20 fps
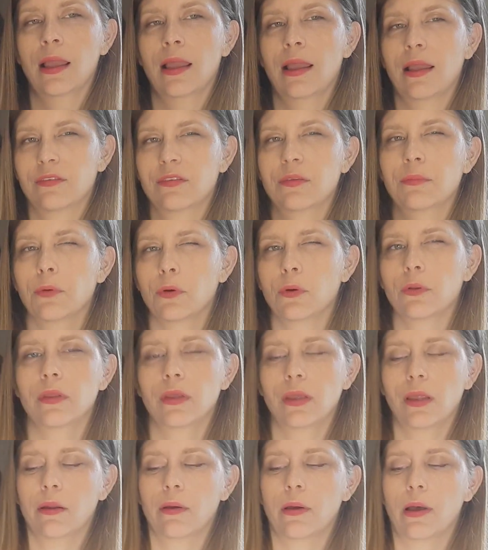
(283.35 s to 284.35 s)
It's important that
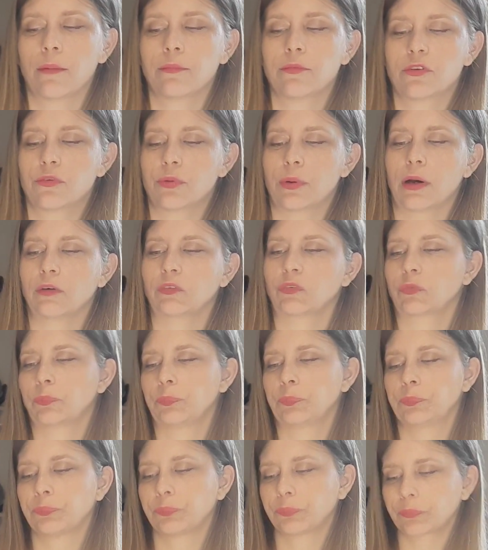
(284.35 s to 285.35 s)
you do it up to 12
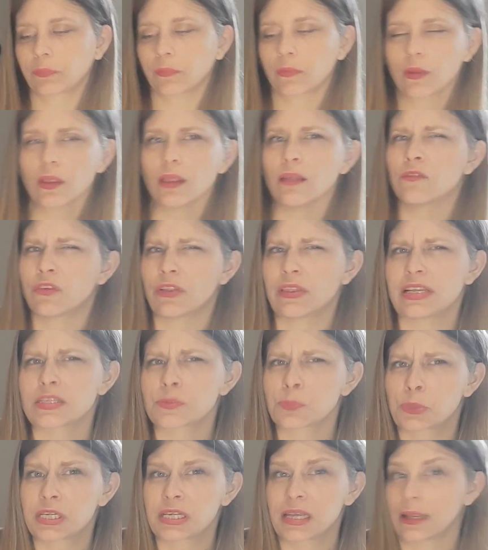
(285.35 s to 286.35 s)
for this
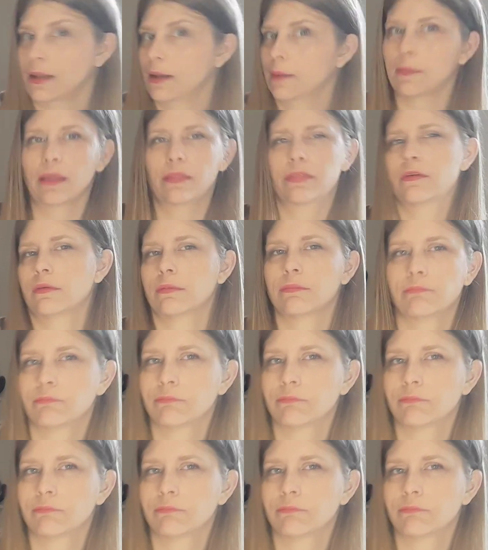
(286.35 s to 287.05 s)
particular method.